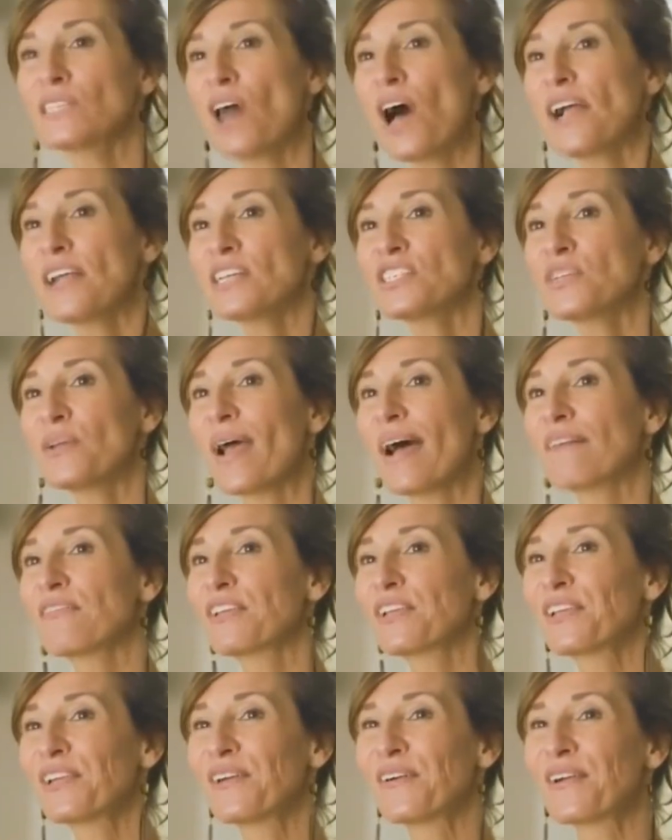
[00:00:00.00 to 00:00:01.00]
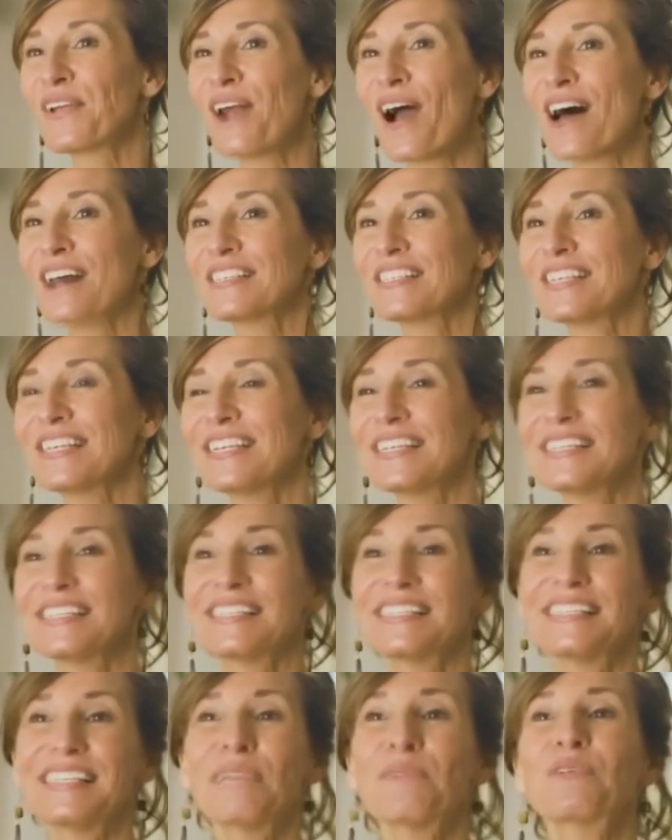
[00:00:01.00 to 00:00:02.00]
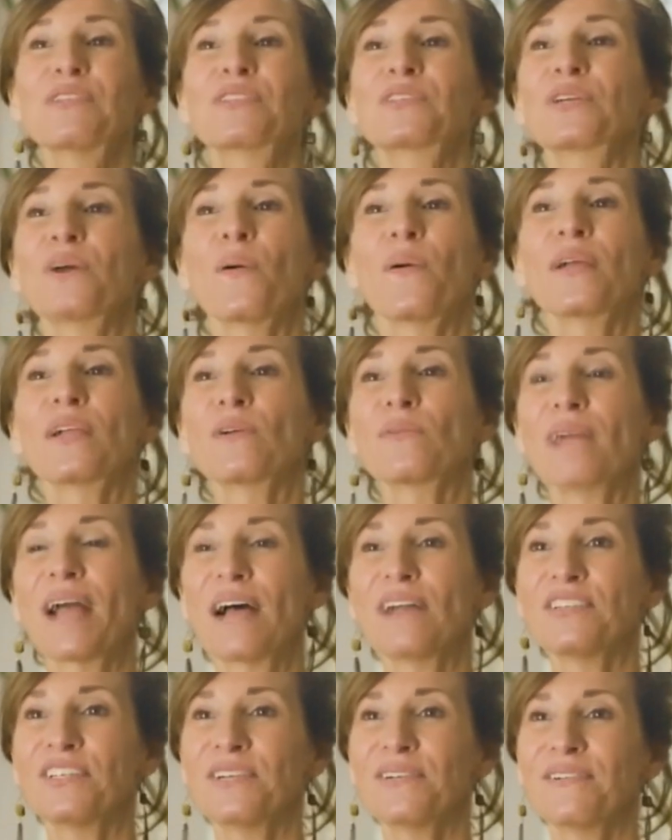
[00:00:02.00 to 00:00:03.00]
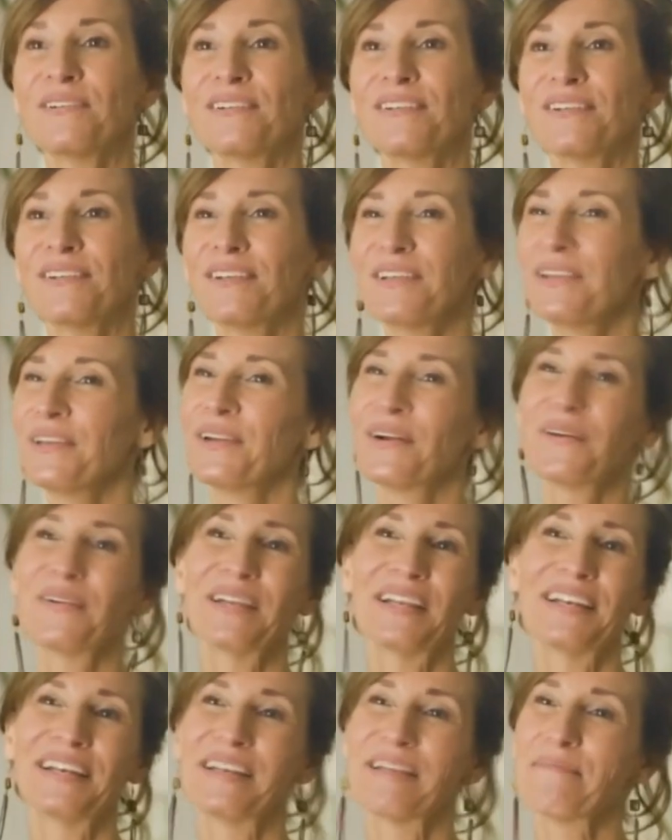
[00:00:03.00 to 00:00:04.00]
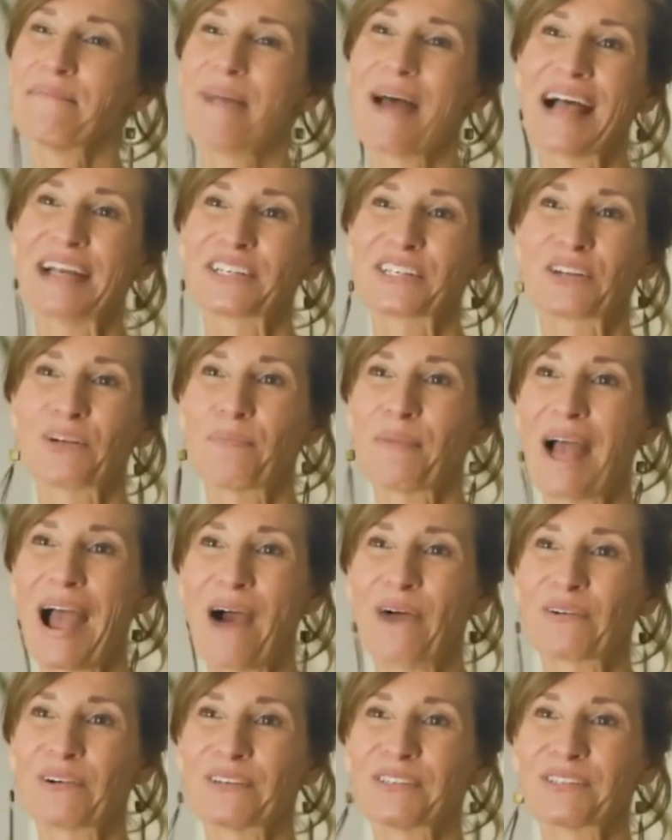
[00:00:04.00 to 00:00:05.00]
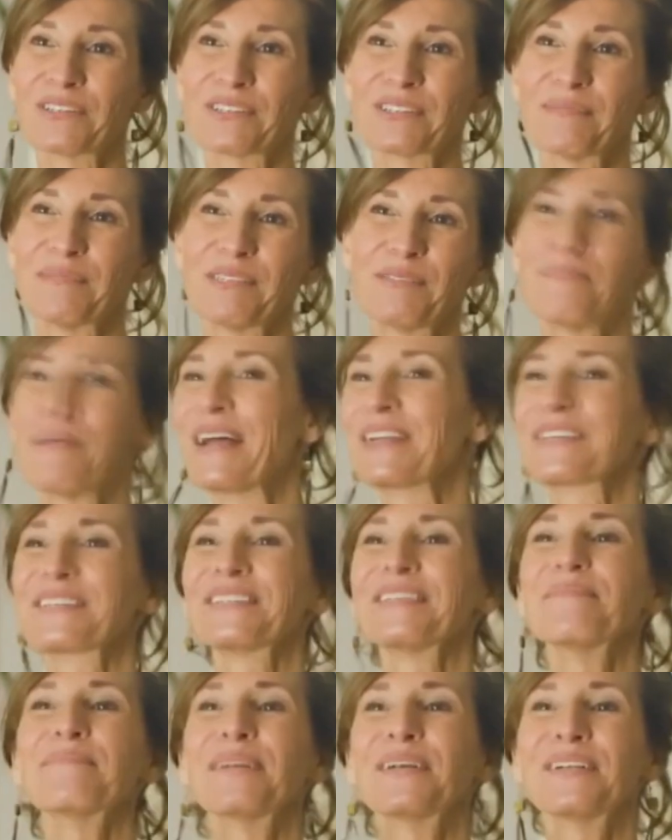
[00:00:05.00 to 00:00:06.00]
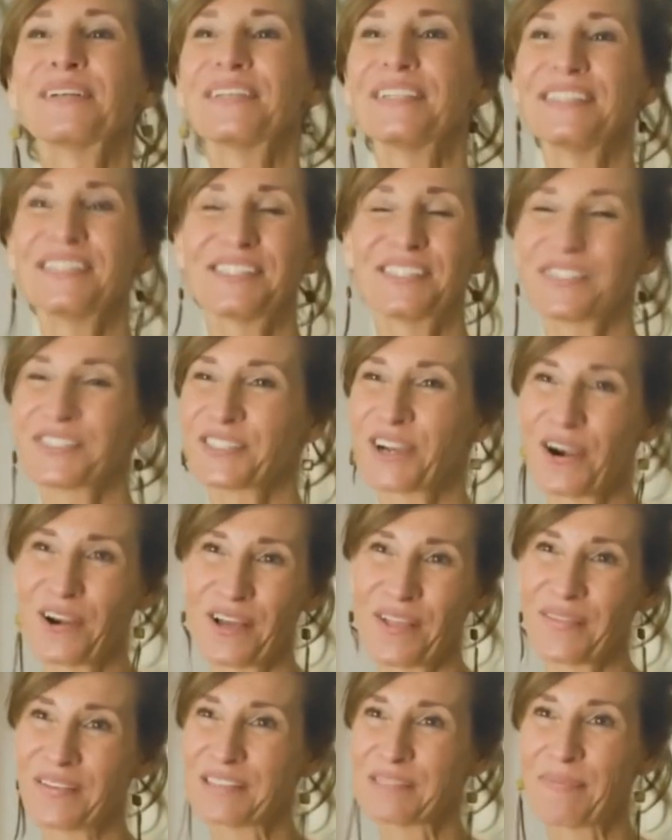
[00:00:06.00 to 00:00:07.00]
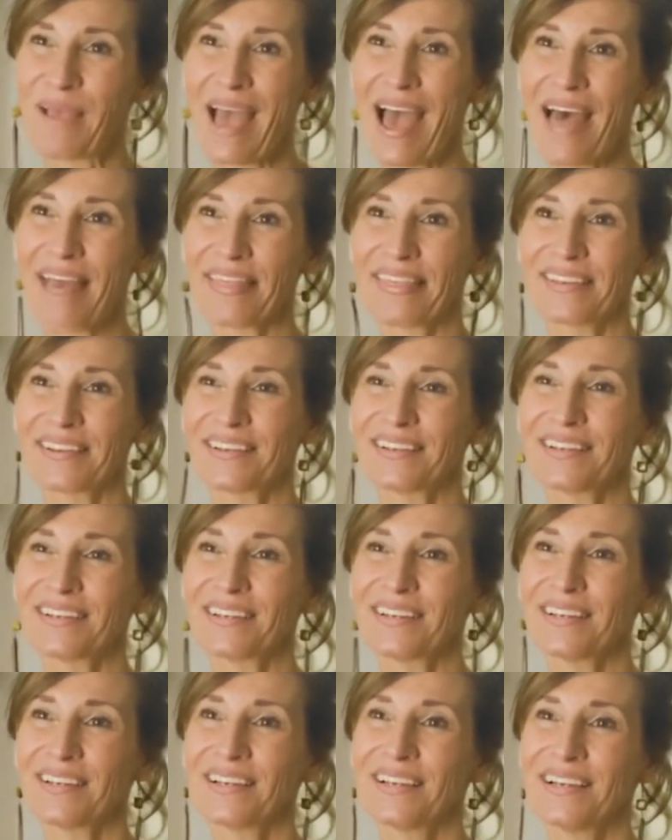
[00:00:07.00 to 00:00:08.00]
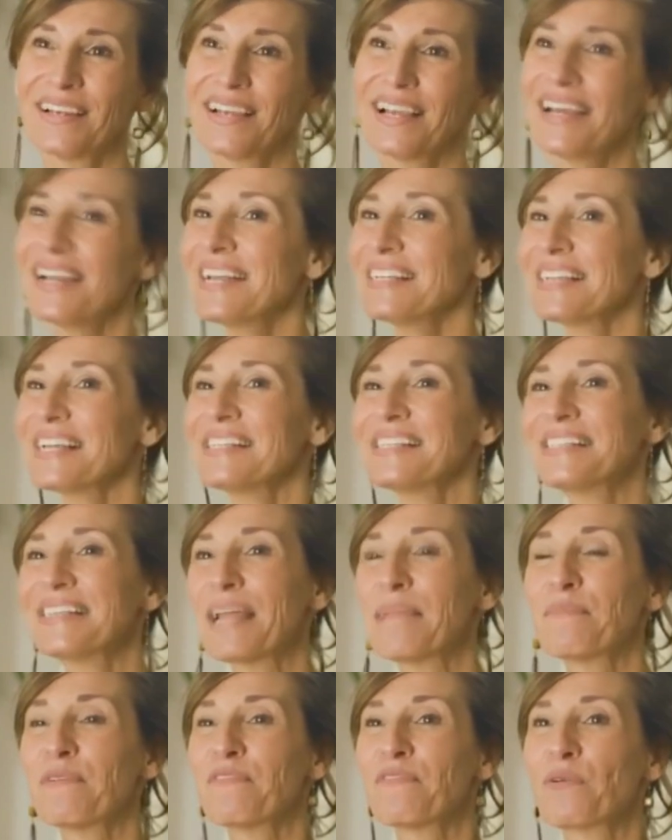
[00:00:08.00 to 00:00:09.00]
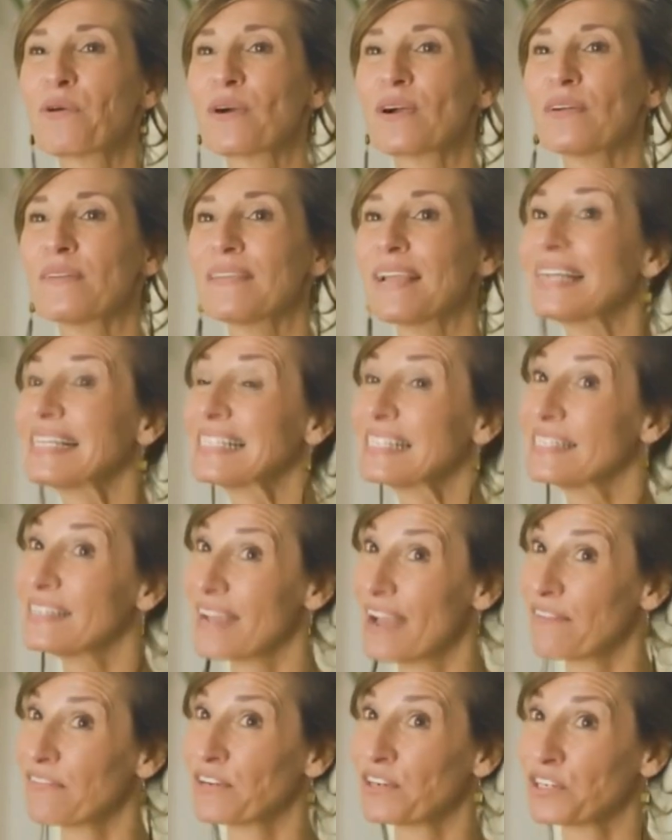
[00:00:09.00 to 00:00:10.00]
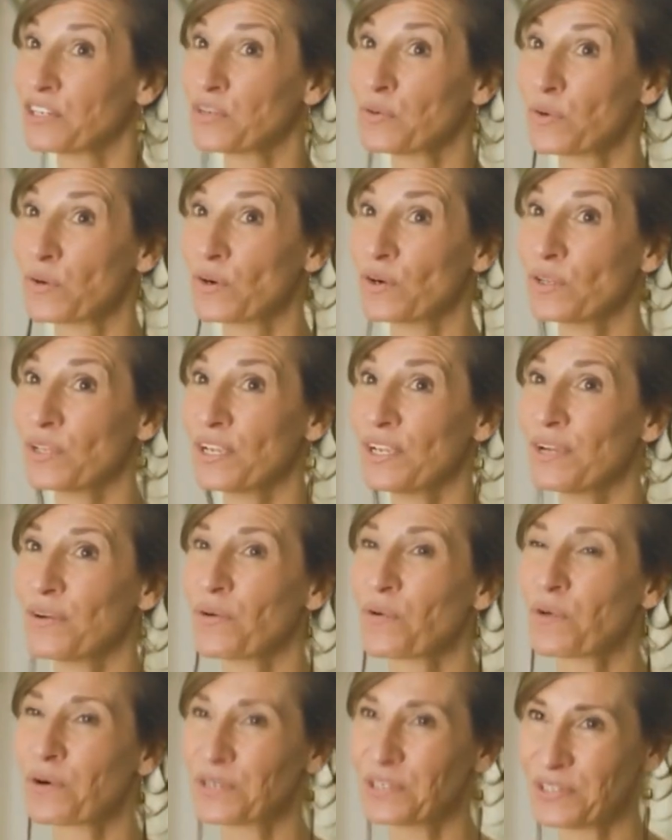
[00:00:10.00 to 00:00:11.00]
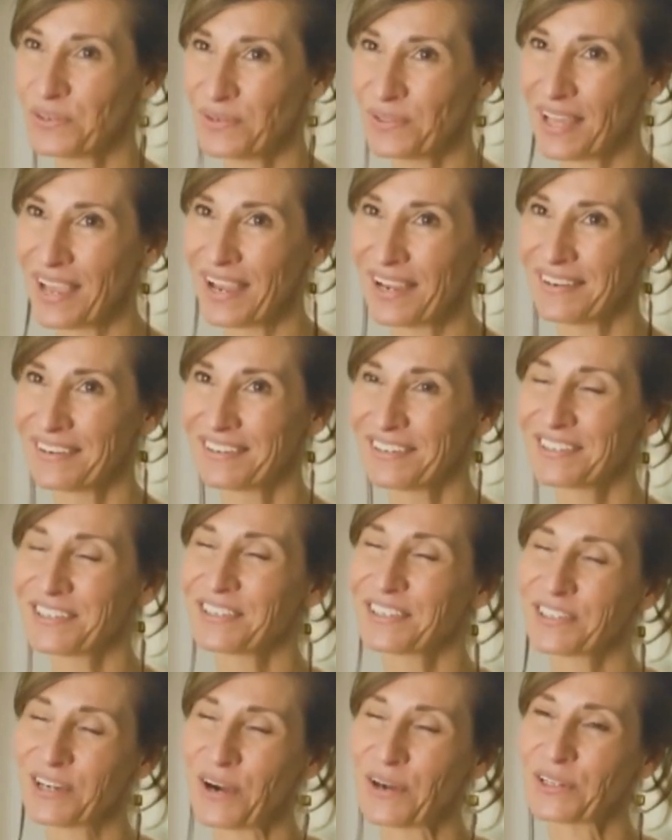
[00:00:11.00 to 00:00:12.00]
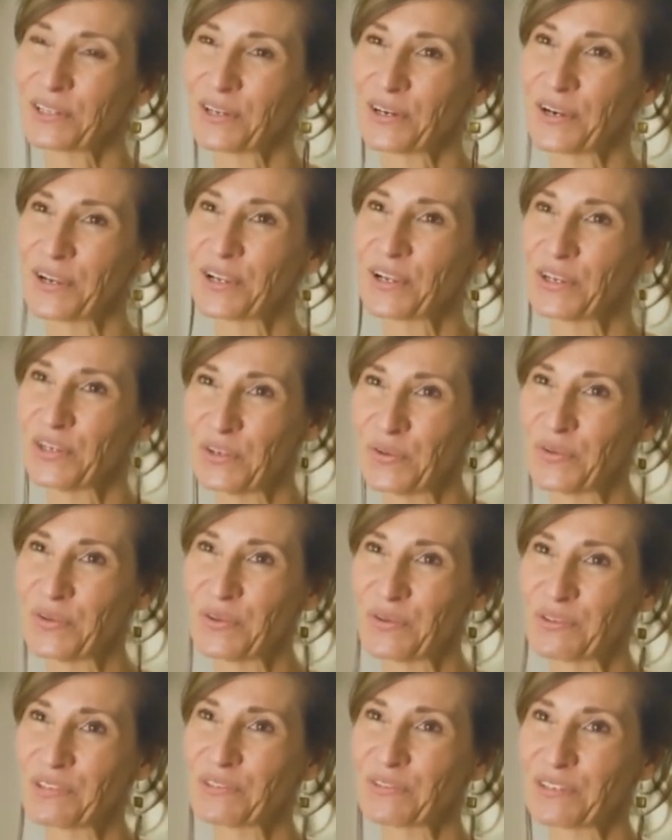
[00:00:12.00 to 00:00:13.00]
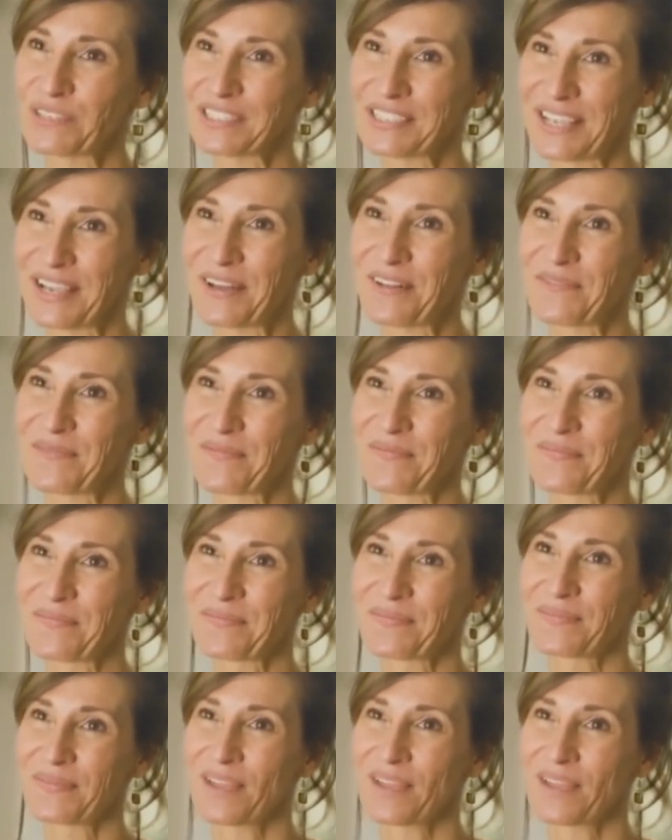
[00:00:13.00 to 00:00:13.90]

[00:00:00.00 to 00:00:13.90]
As long as you have the curiosity to see what's growing around you, you don't need any magical powers or some special abilities to start on this path. And as I said before, it's never too early or too late to start learning a new useful skill.